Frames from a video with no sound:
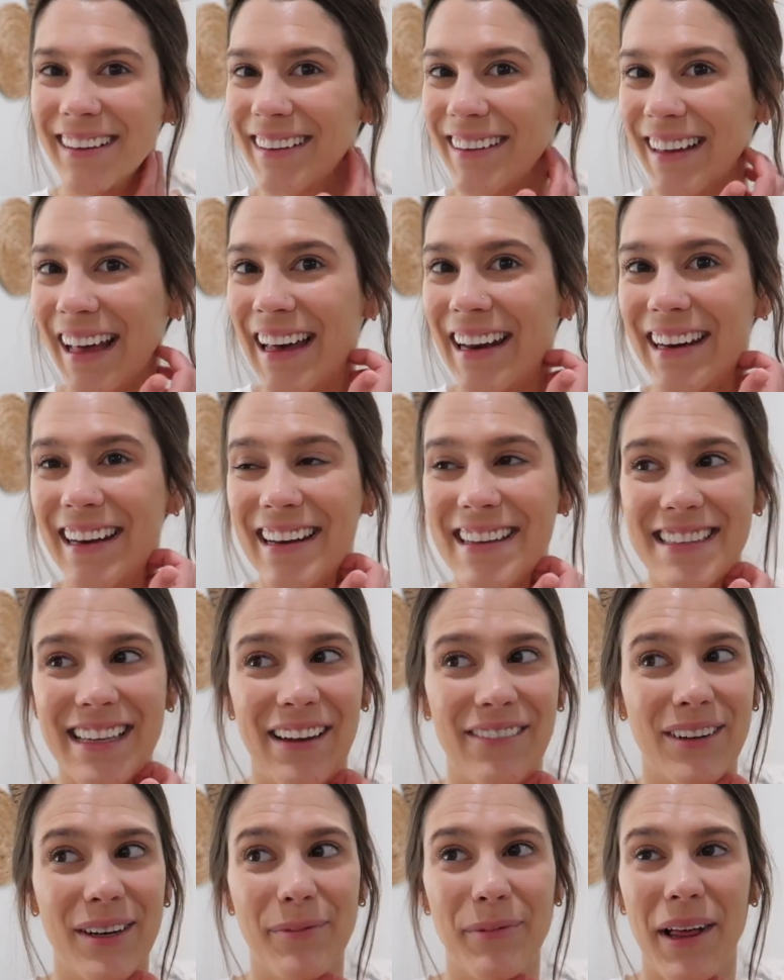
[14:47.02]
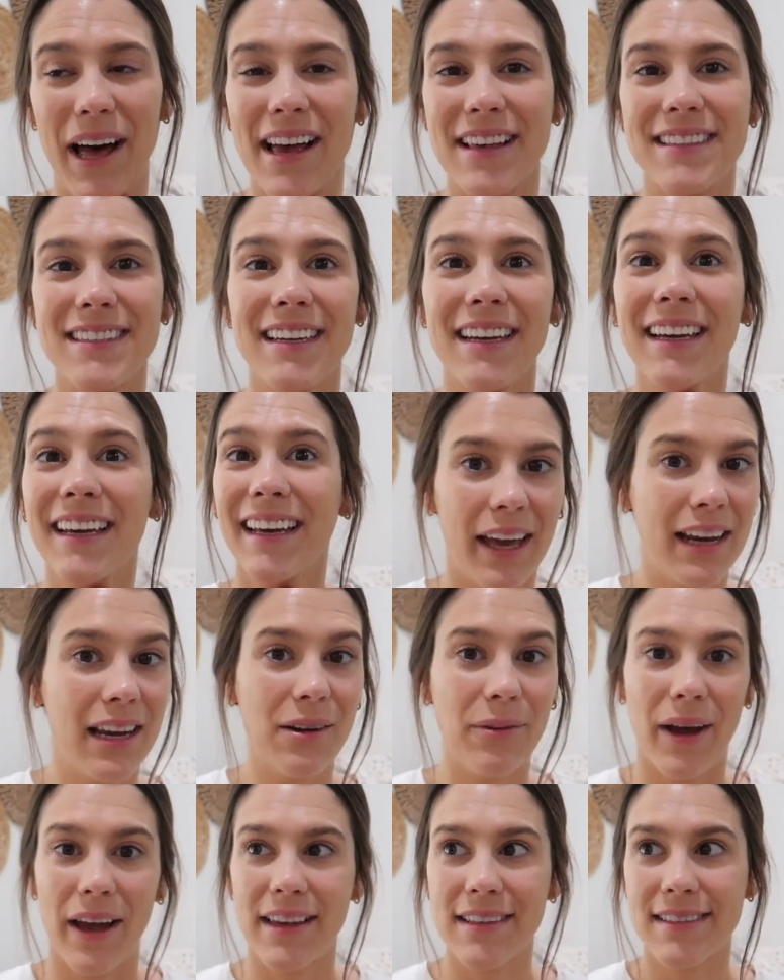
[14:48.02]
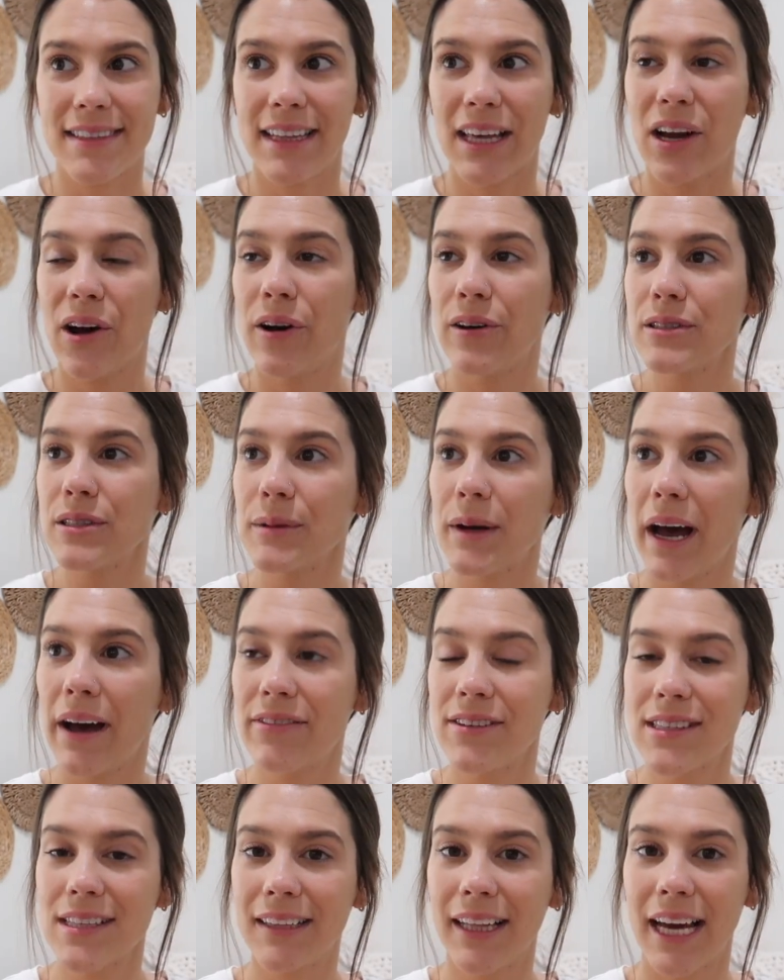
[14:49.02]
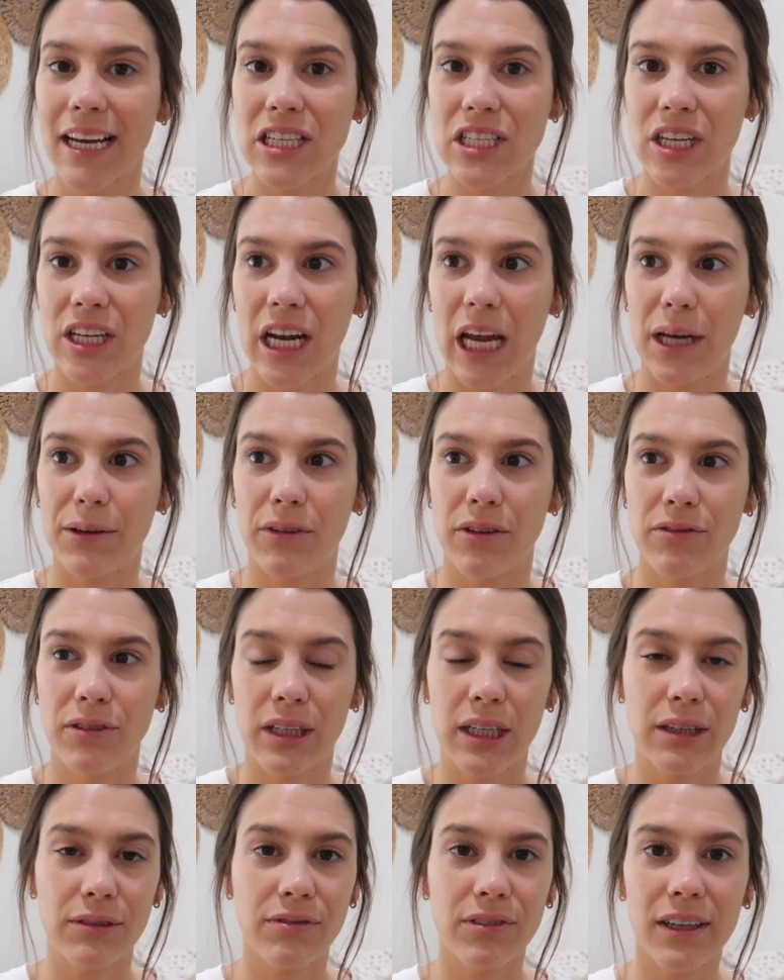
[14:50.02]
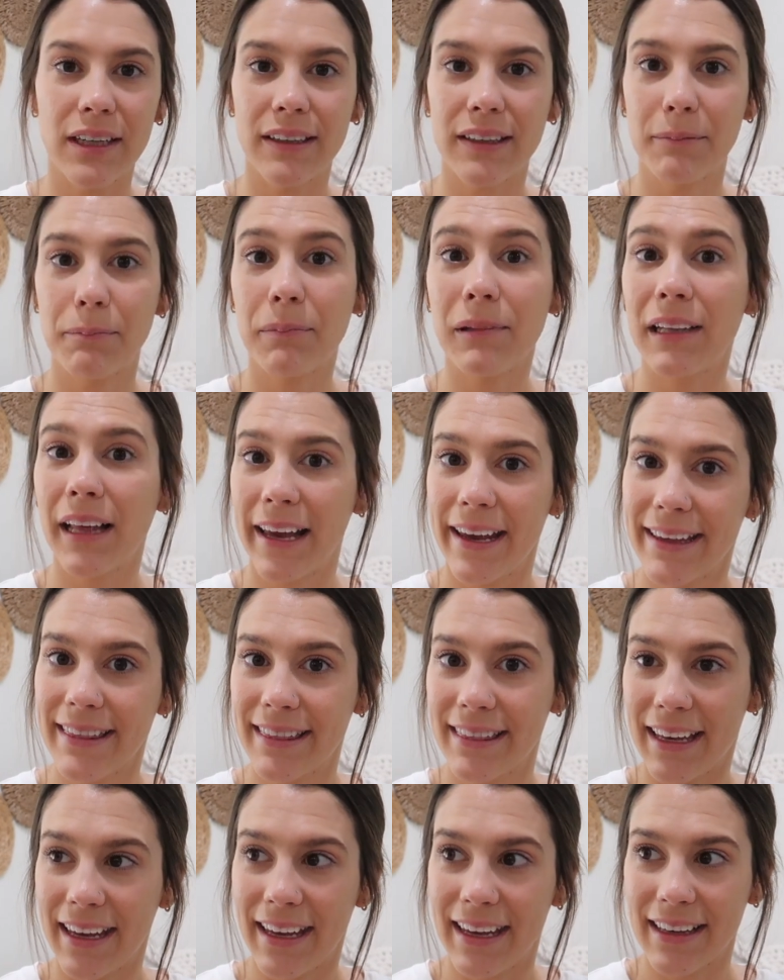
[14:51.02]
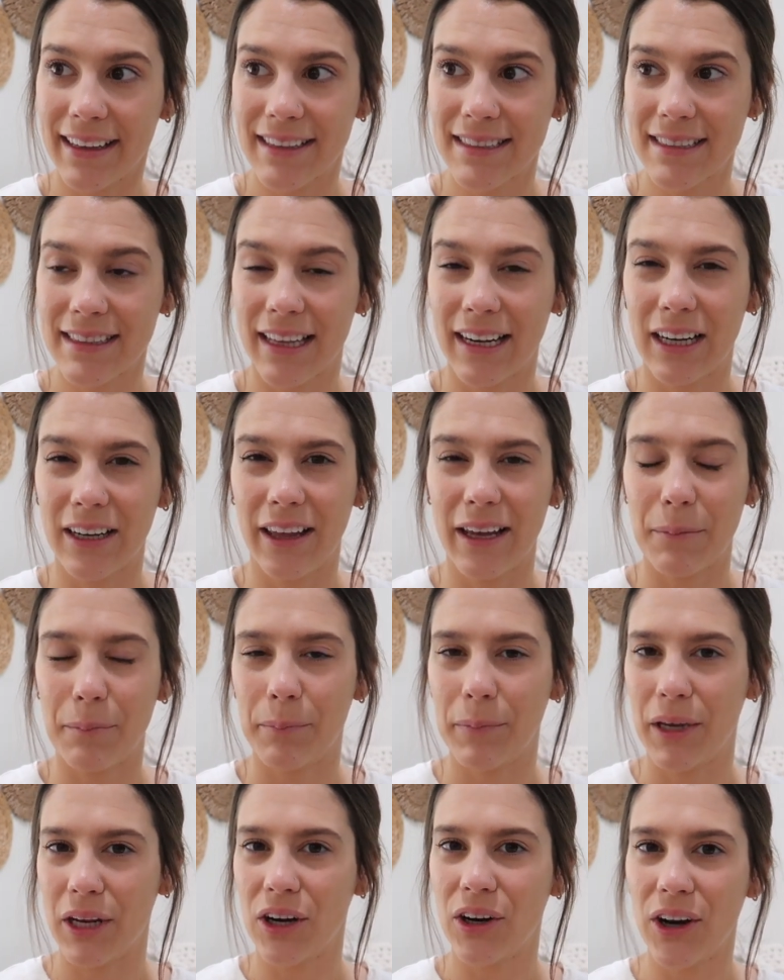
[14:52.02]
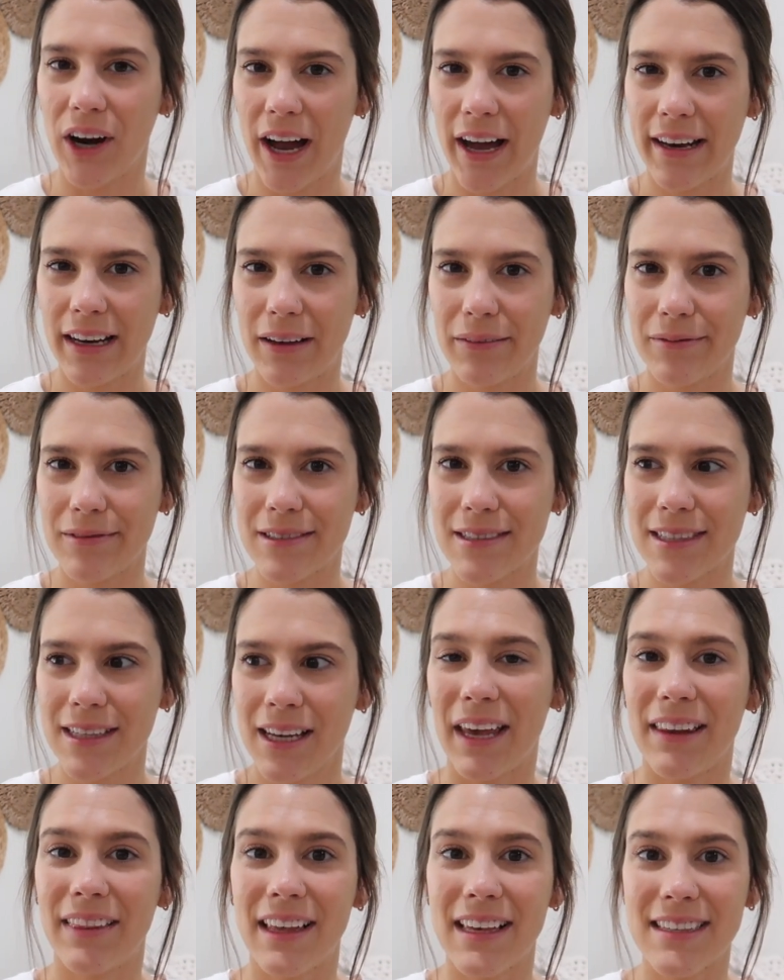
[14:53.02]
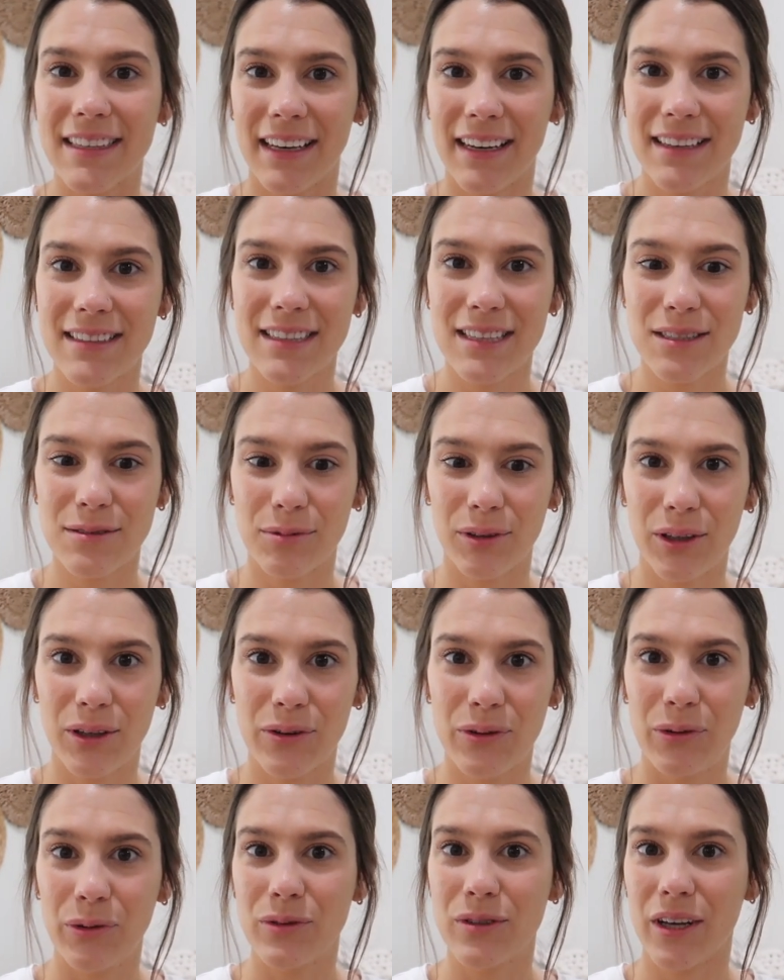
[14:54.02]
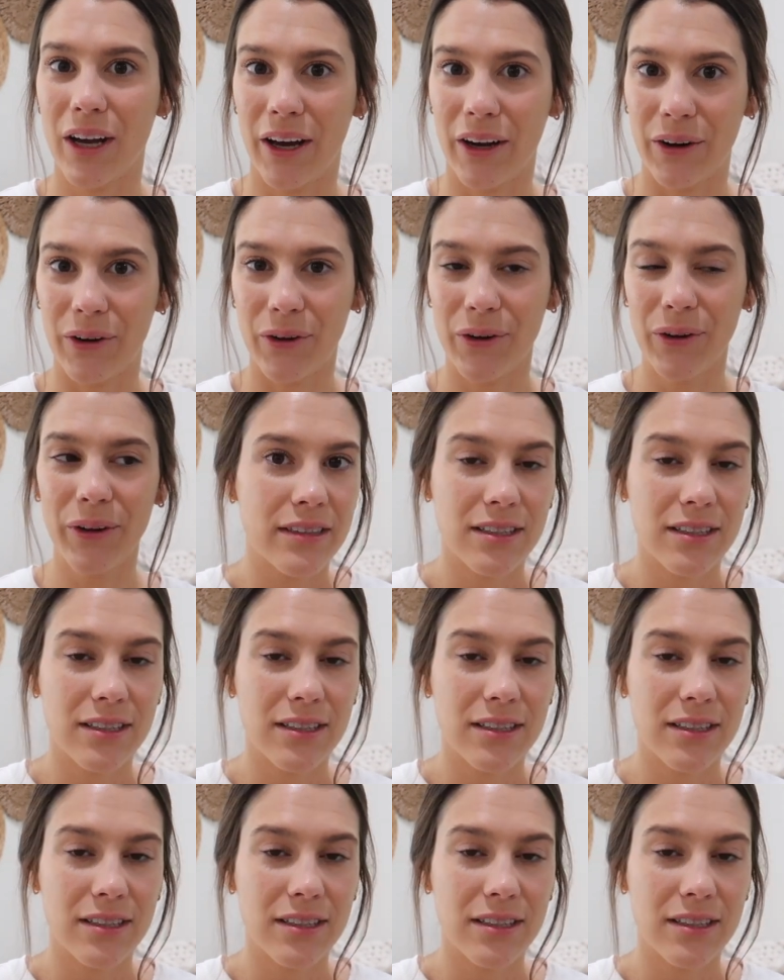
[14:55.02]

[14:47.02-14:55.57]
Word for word: love. Lennon is having a blast. Anyways, they also have a selection of a few different play things that are like bigger items, and they sent us this really cool tunnel.